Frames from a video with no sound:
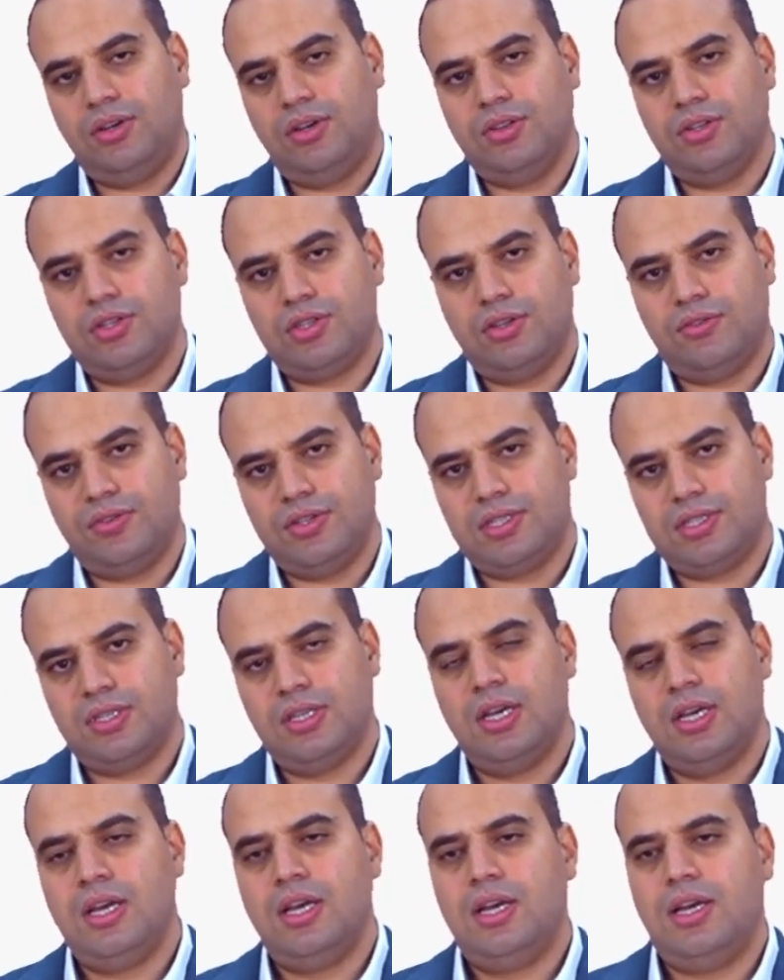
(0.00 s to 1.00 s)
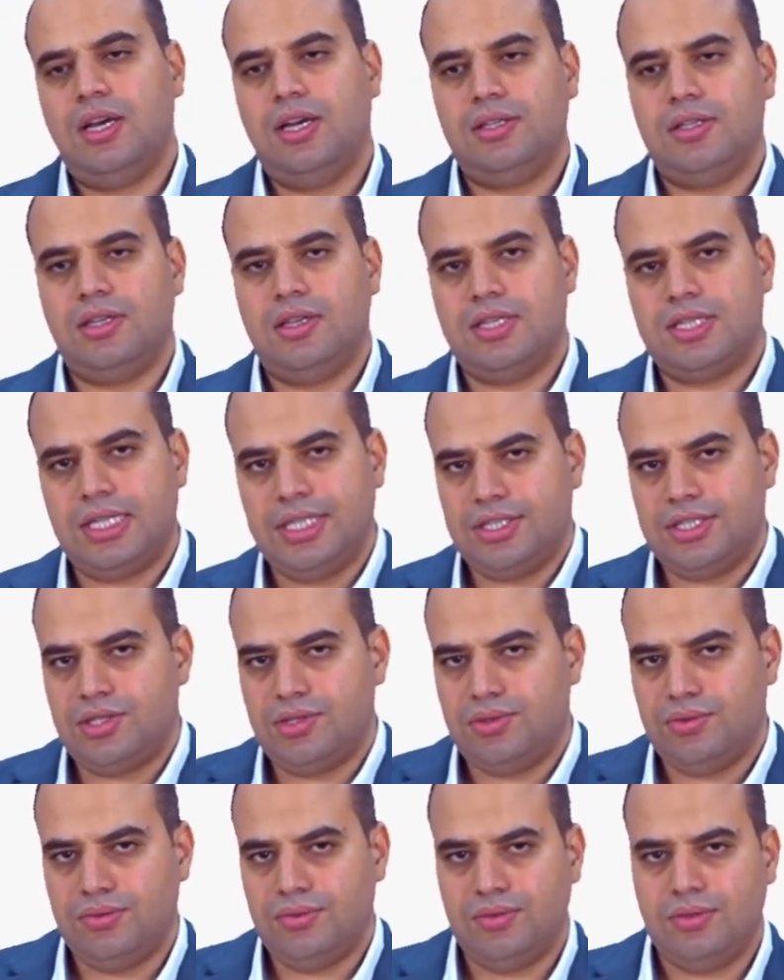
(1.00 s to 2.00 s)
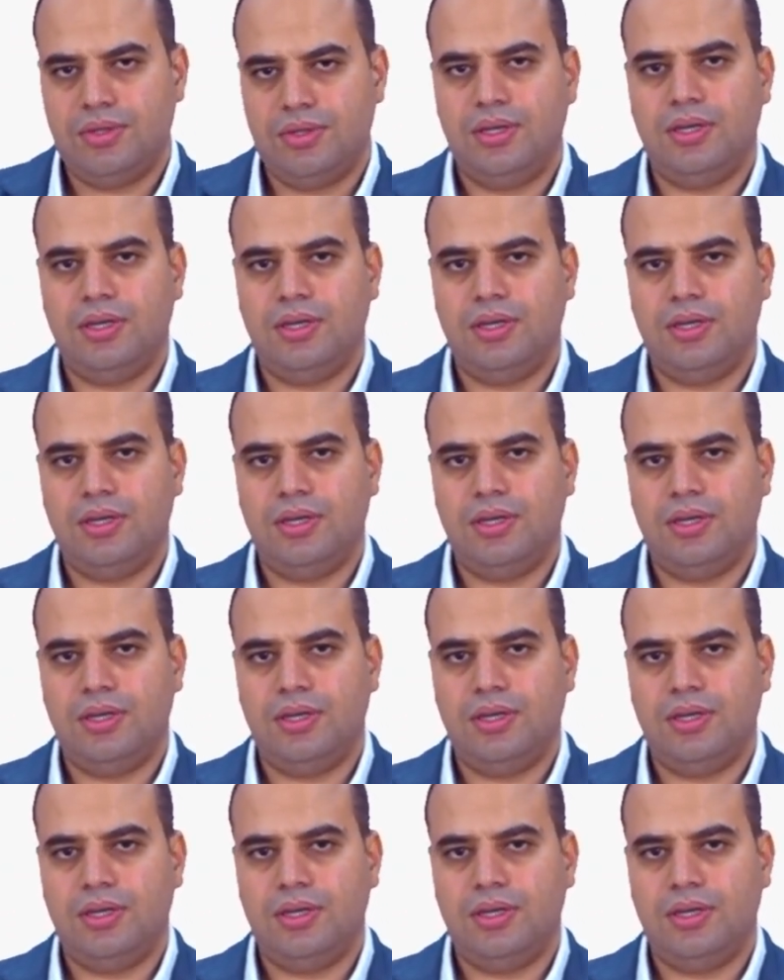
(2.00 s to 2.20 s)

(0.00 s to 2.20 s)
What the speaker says: on the surface, and this leads to